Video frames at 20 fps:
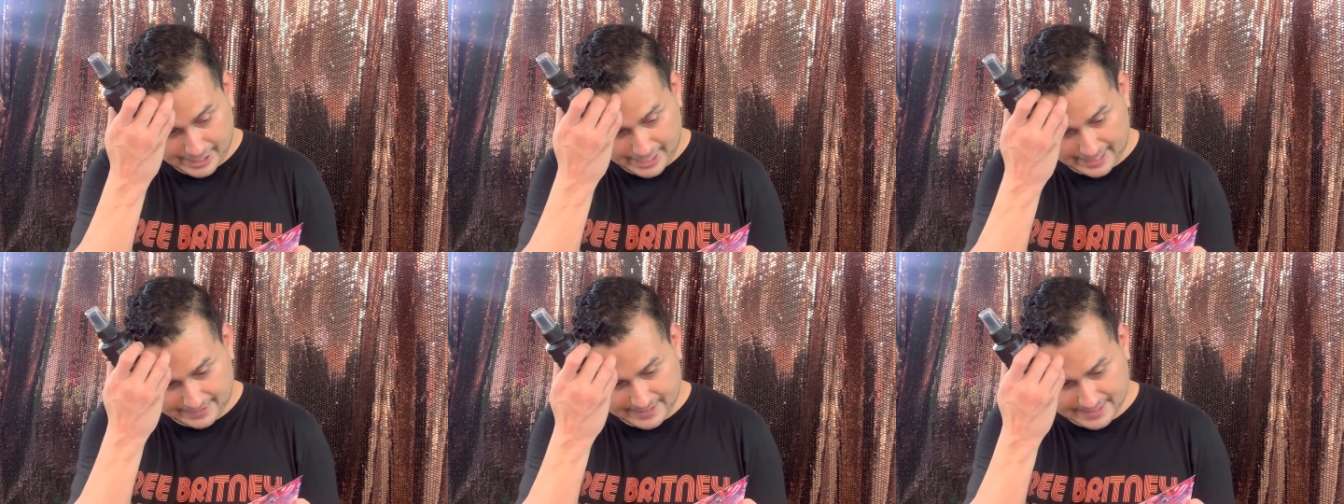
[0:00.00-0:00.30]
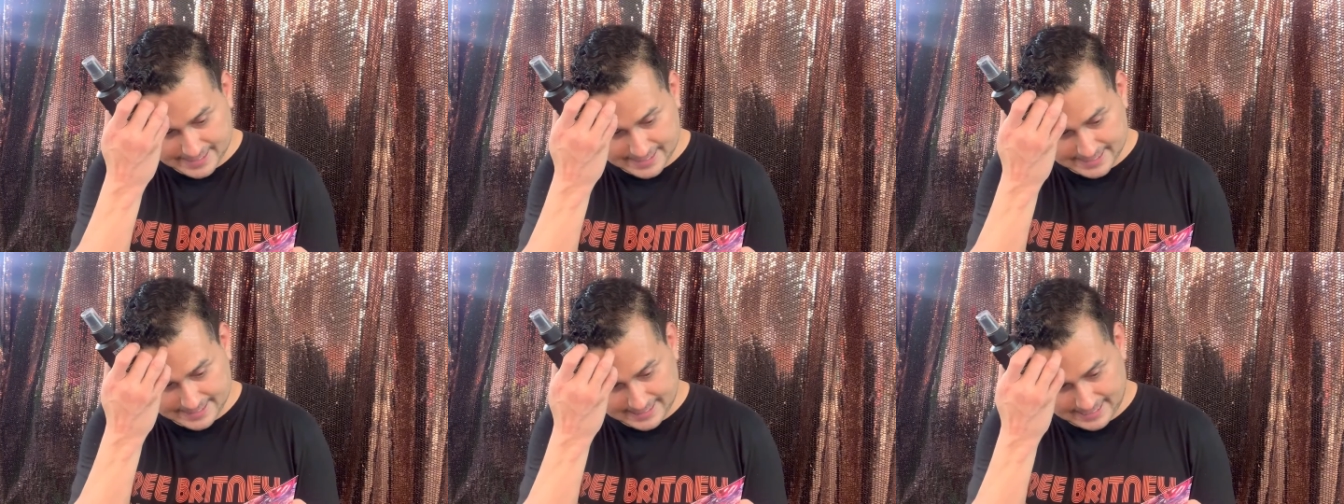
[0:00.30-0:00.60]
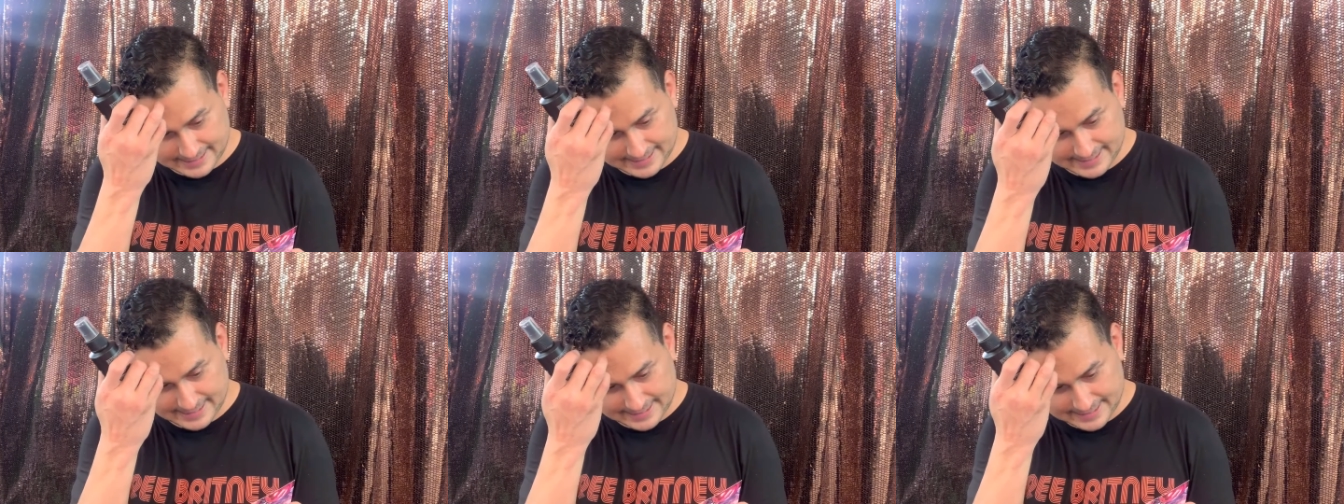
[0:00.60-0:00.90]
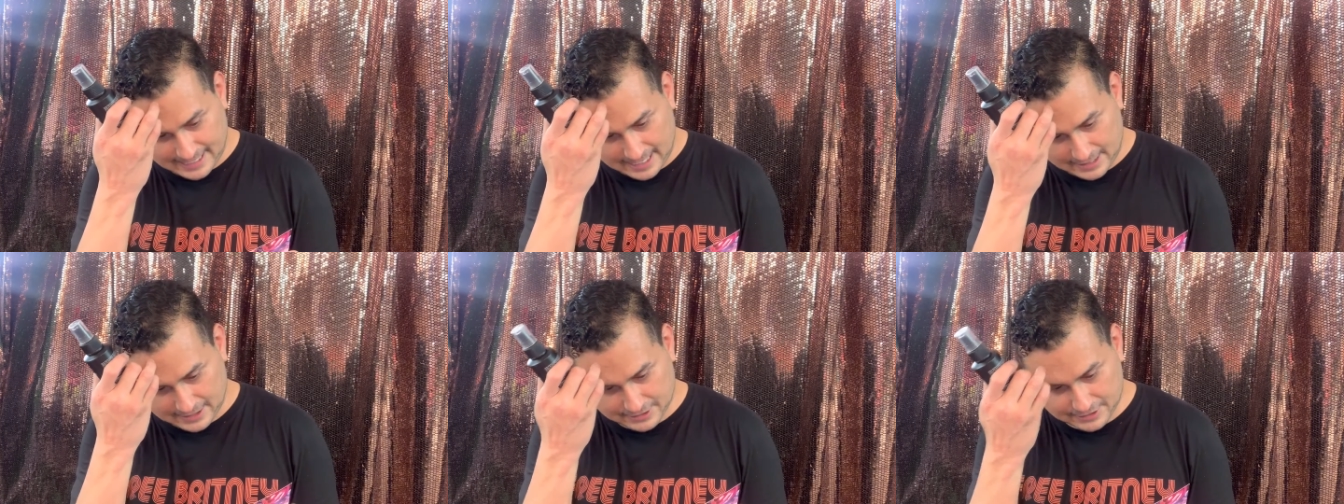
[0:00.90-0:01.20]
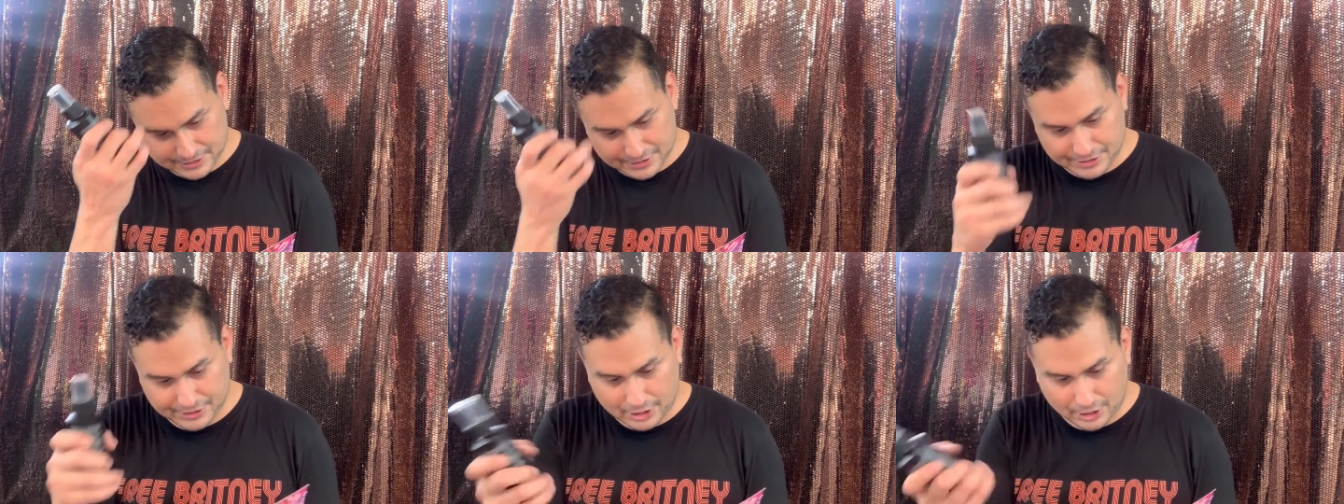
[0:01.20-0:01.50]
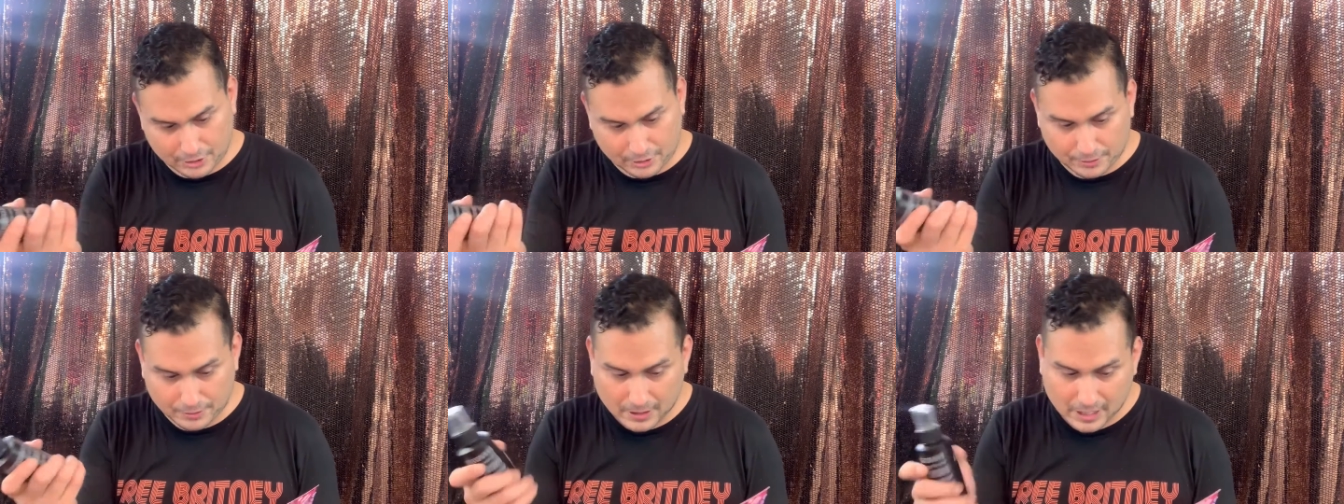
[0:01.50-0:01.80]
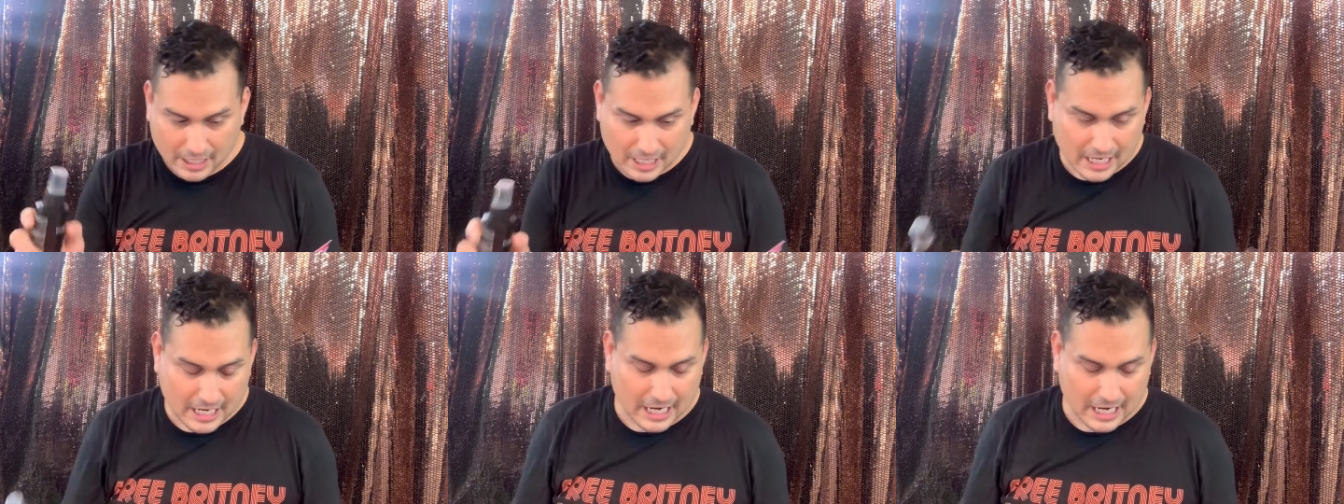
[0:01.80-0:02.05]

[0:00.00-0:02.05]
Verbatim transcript: And this is $19, so